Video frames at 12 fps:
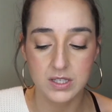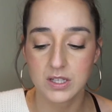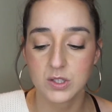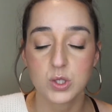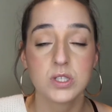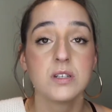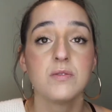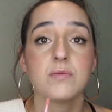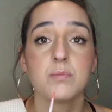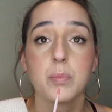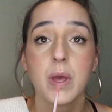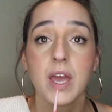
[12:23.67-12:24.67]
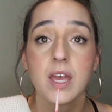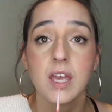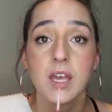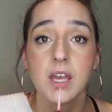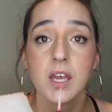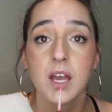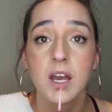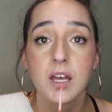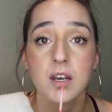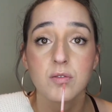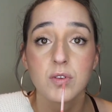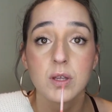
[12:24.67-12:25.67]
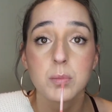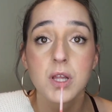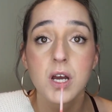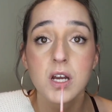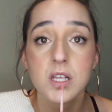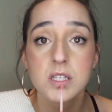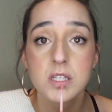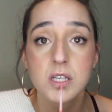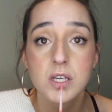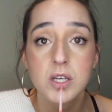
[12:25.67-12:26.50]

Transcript: It's just a pinky kind of lip gloss.